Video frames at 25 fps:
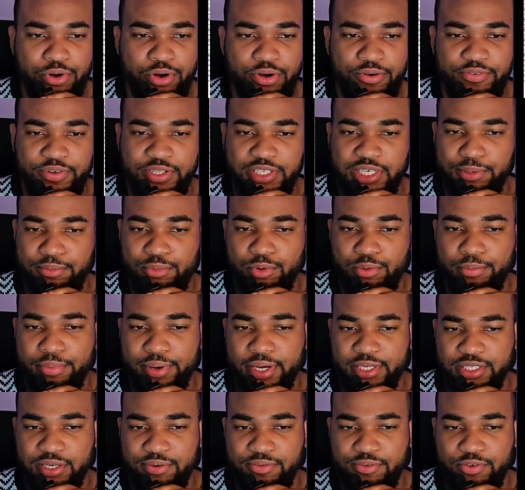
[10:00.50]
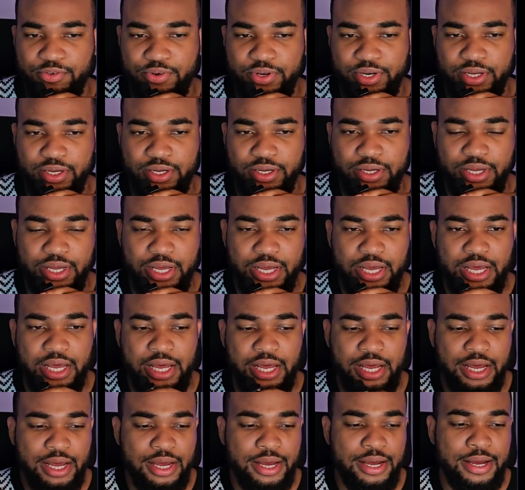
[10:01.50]
coffee table by Javarina.
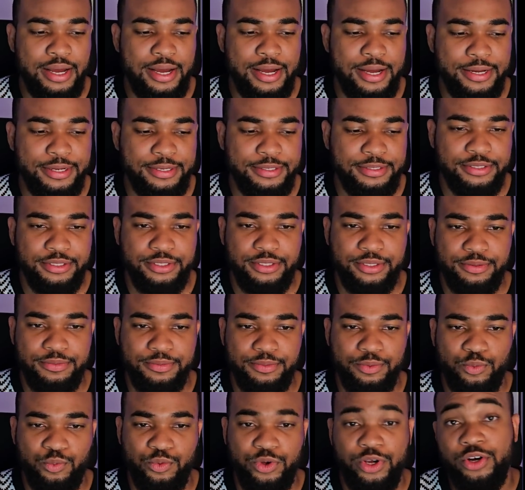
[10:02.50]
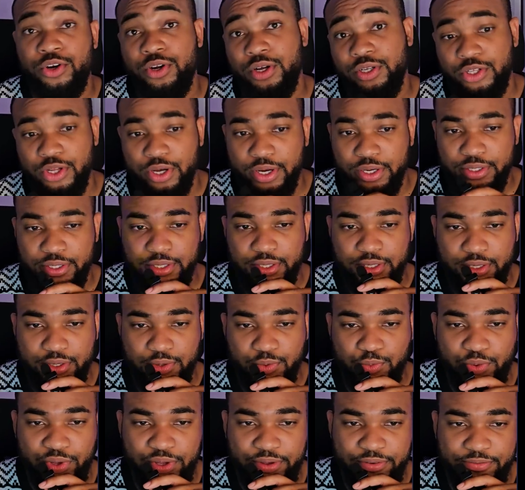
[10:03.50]
And we are not done.
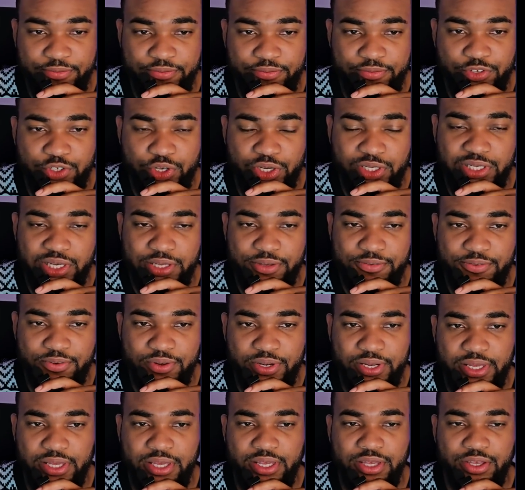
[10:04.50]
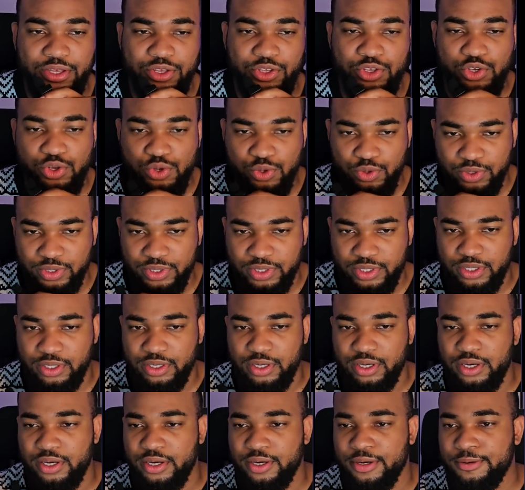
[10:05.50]
We've successfully used
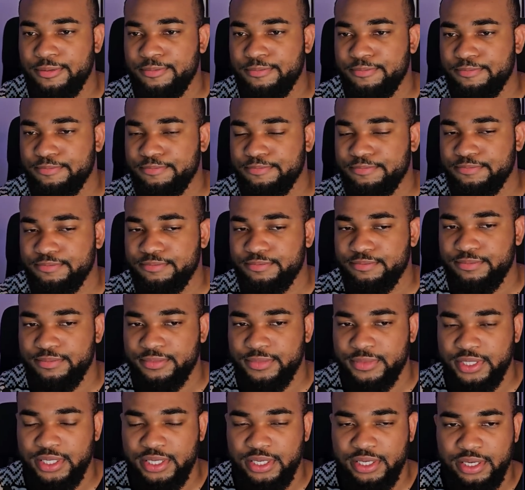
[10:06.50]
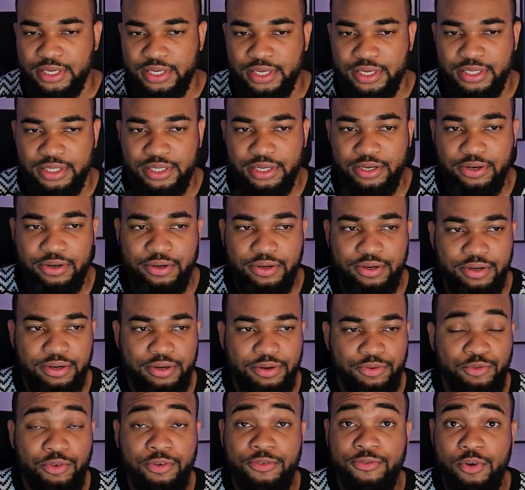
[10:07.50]
the
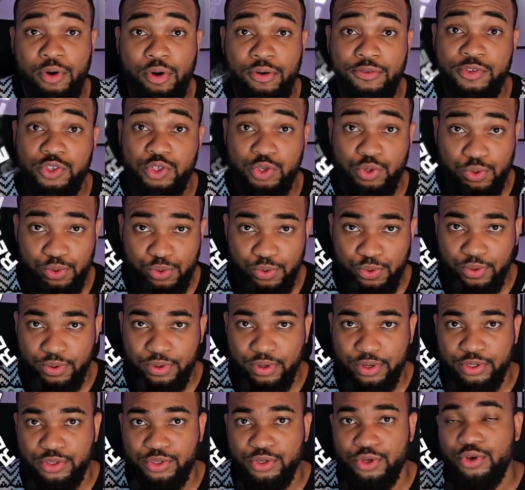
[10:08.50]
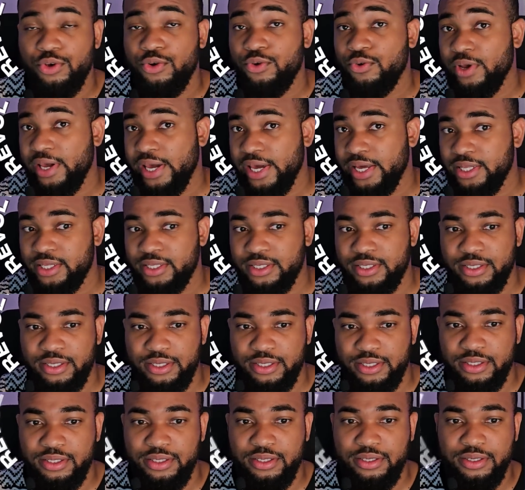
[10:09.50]
revolve tool to create
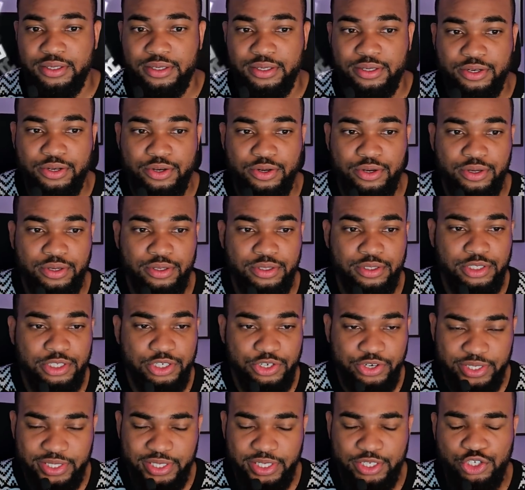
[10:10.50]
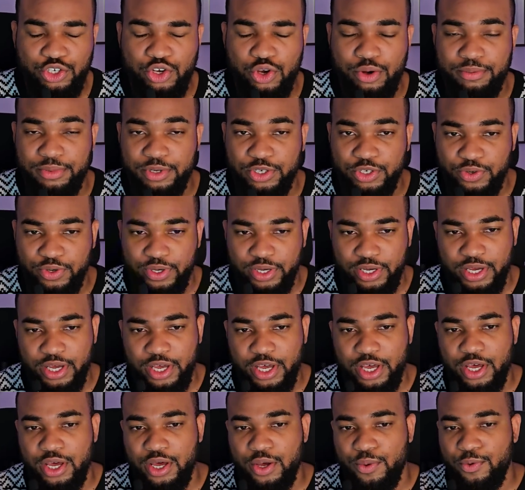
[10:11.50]
the 3D geometry.
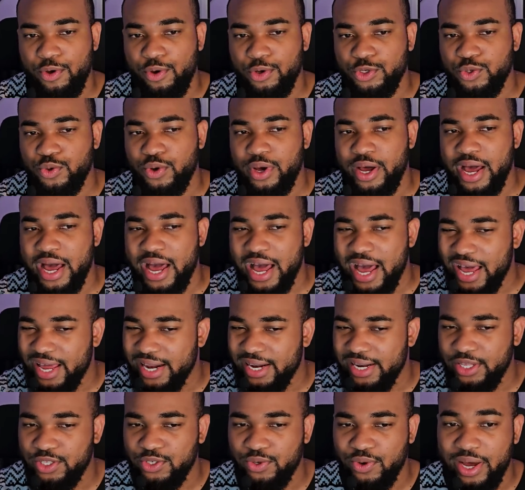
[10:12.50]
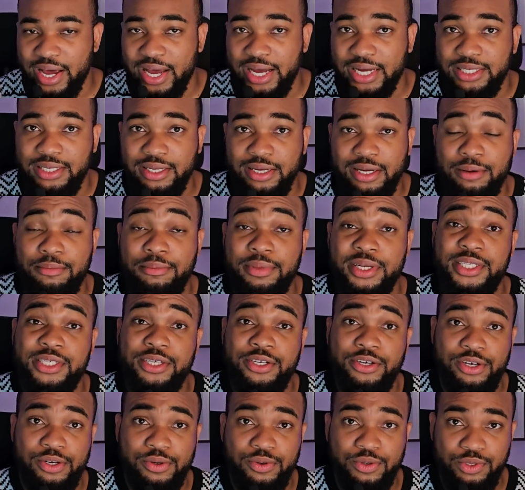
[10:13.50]
We also need to add a
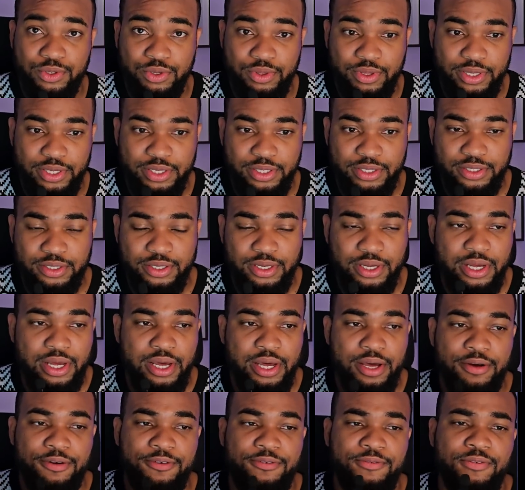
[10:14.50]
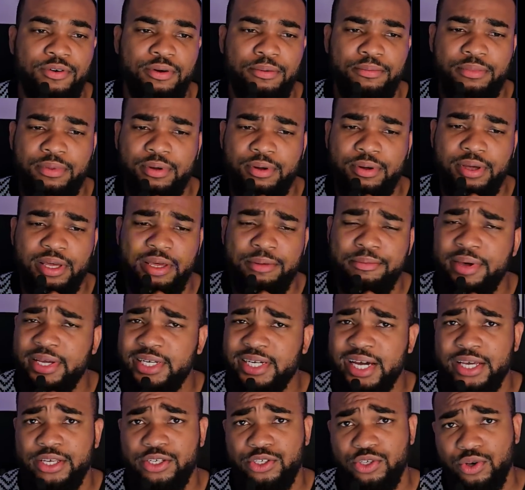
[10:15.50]
material to this. From the
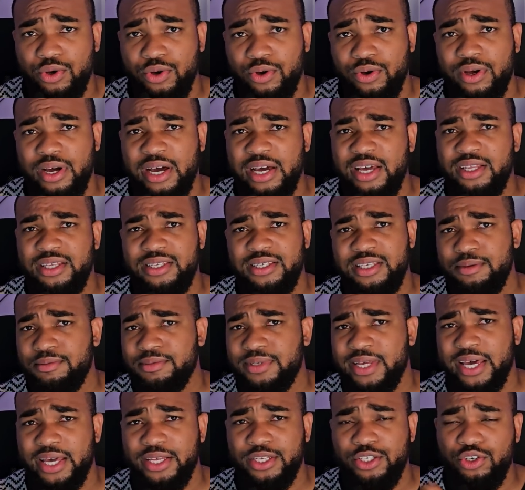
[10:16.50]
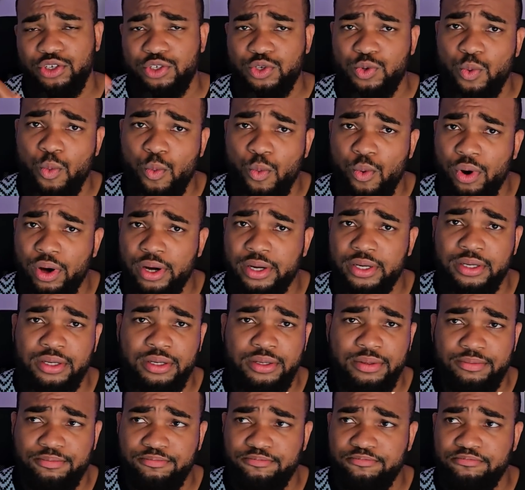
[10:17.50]
image I saw, it seems like it's just
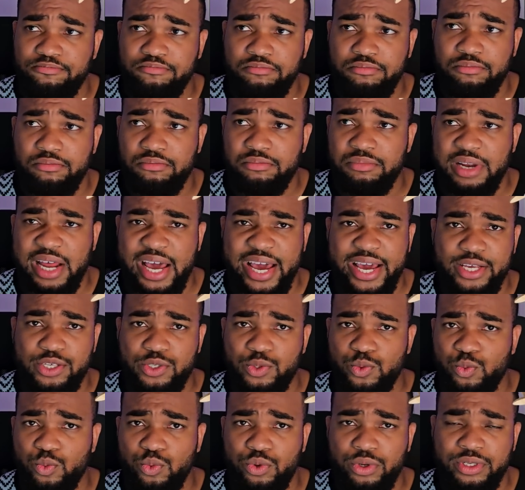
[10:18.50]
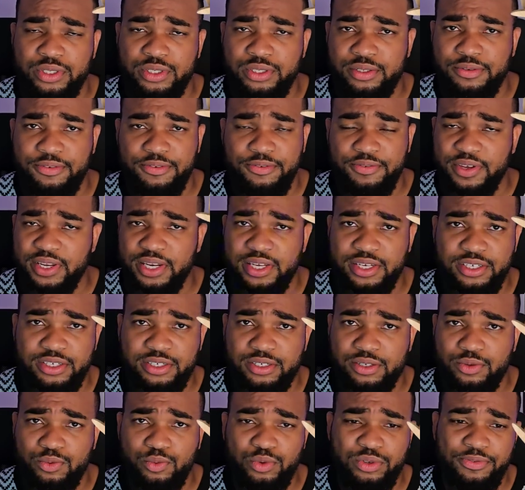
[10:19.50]
one nice wood
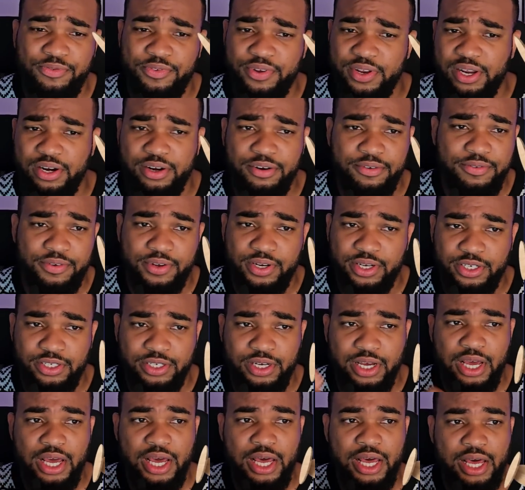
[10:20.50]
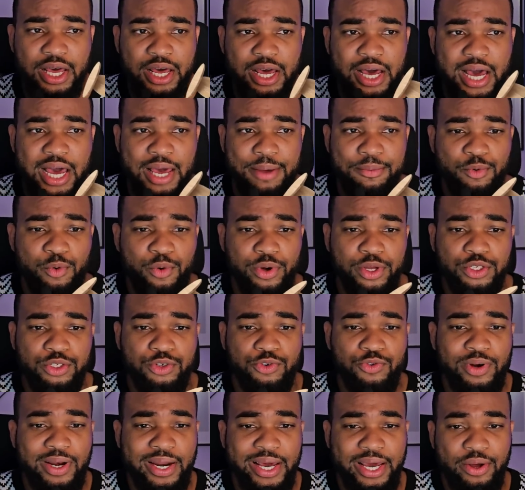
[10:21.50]
veneer finish. I'm going
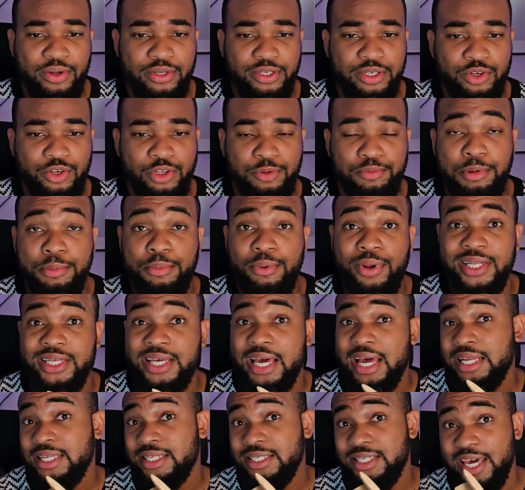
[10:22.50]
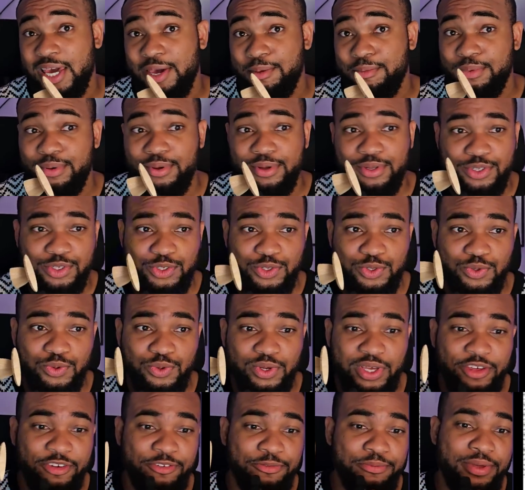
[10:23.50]
to rely on the good people at Enscape to
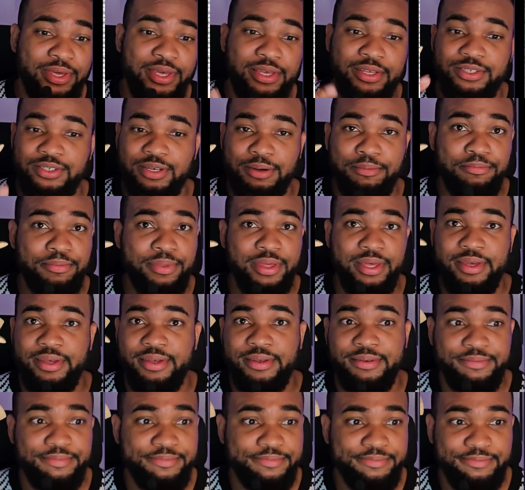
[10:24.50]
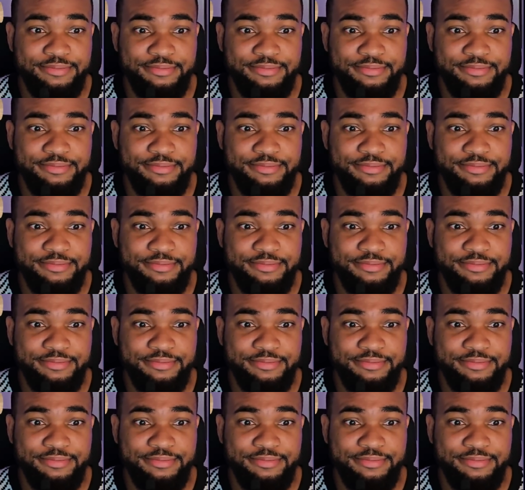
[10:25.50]
give me something,